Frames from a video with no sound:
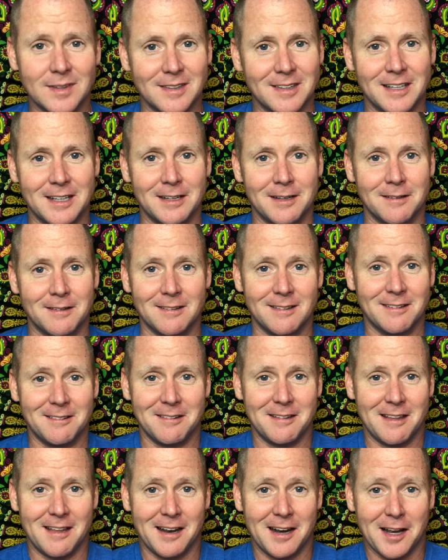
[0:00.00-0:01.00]
then
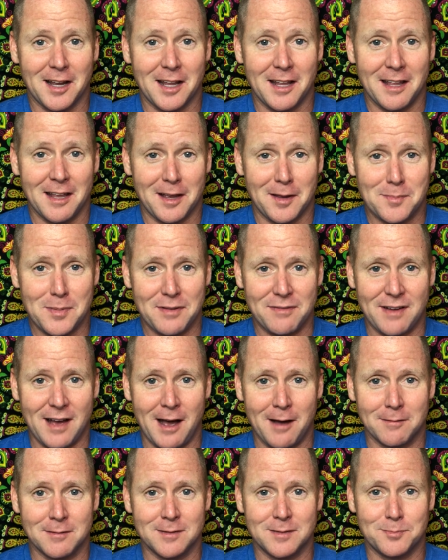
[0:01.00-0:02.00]
it could be
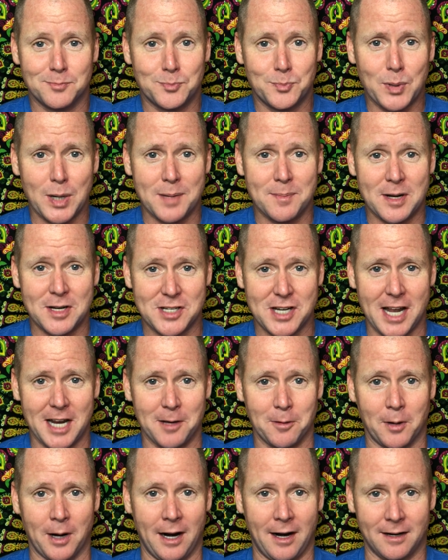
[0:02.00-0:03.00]
found pretty much
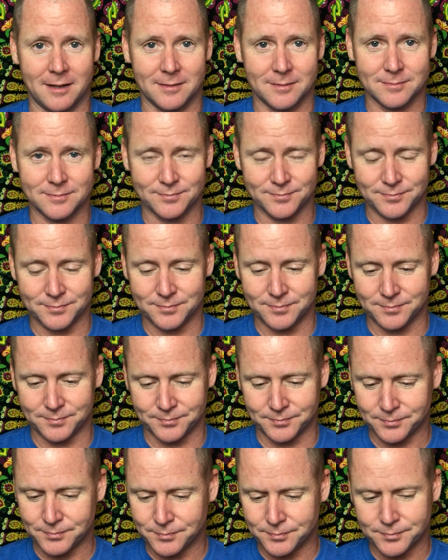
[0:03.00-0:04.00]
anywhere.
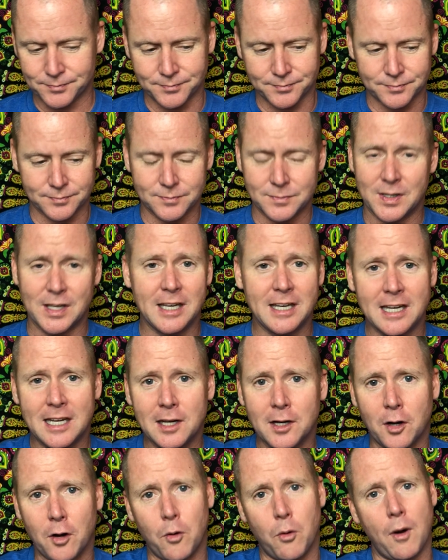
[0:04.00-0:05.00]
Didn't
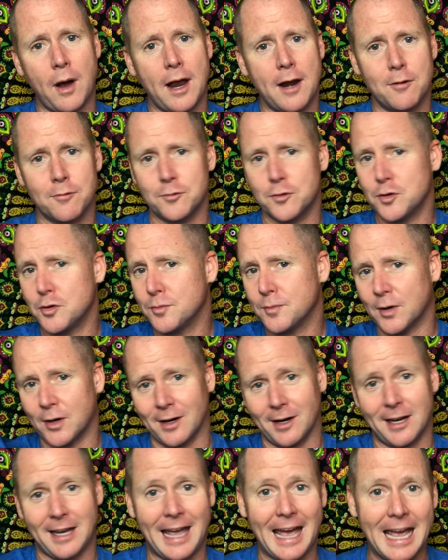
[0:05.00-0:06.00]
need a quiet room or
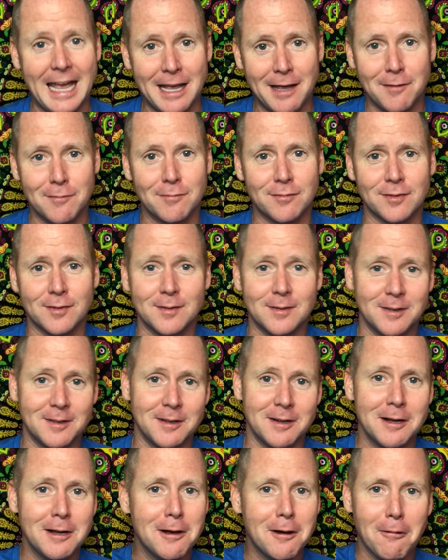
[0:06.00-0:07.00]
a cave
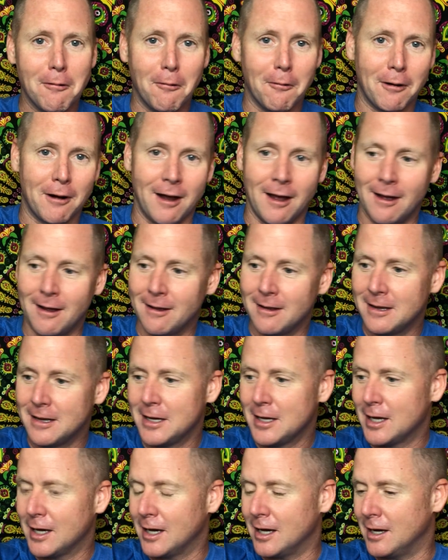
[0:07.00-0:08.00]
or a
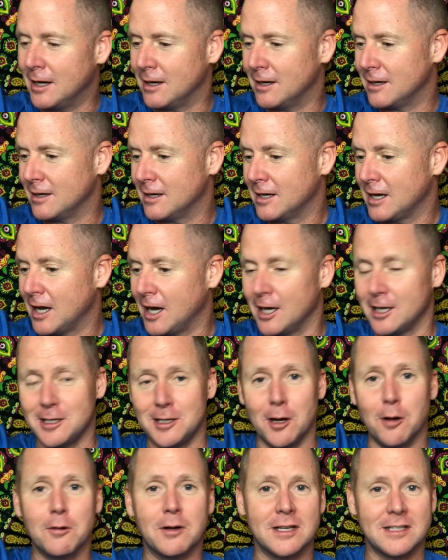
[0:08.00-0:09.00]

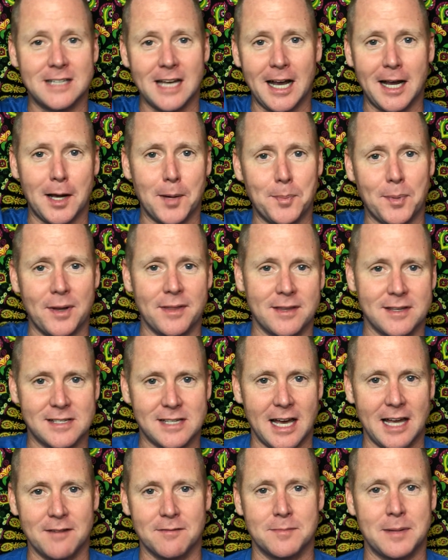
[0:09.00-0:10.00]
yoga deck up on the
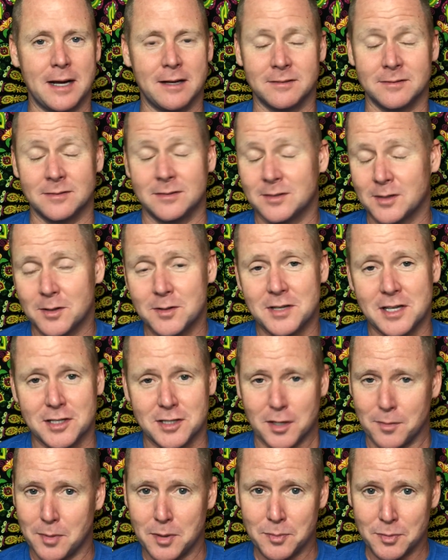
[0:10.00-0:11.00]
side of a mountain. Those things
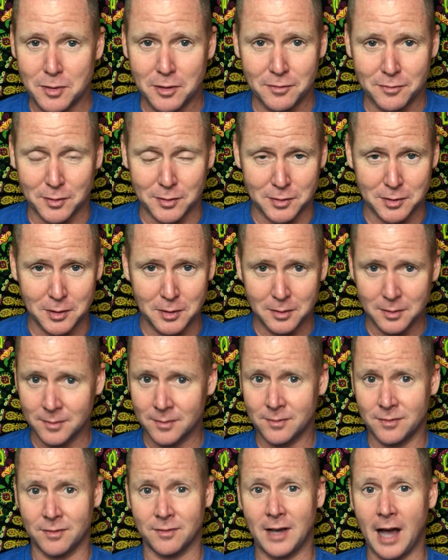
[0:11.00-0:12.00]
can be beautiful too.
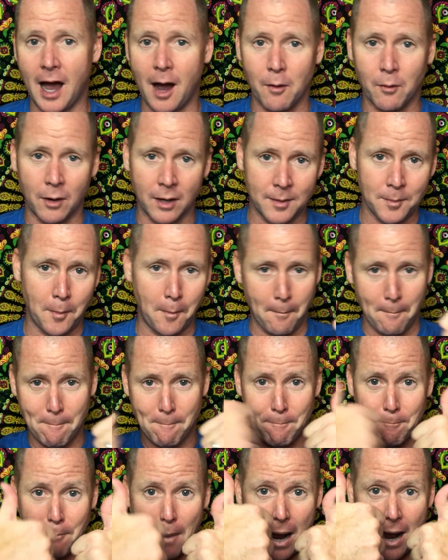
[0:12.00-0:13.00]
If you've got one,
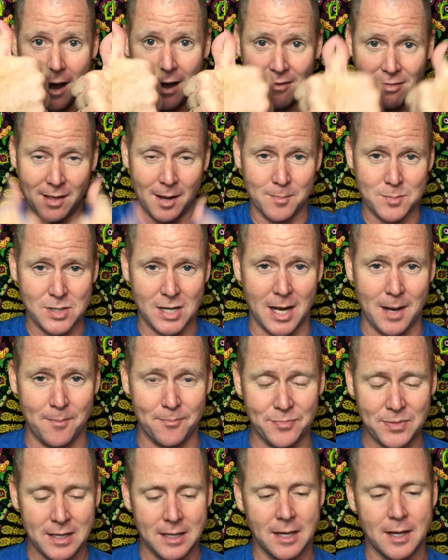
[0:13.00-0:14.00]
thumbs
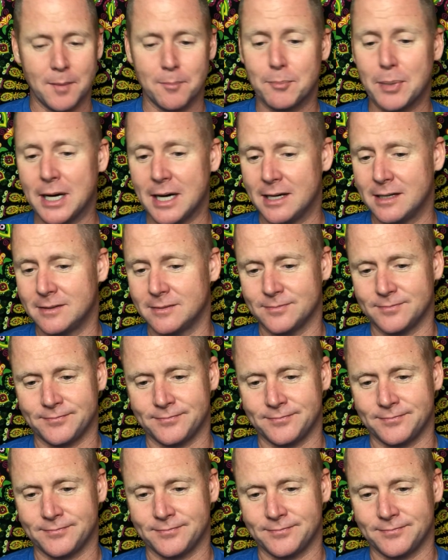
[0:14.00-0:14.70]
up. But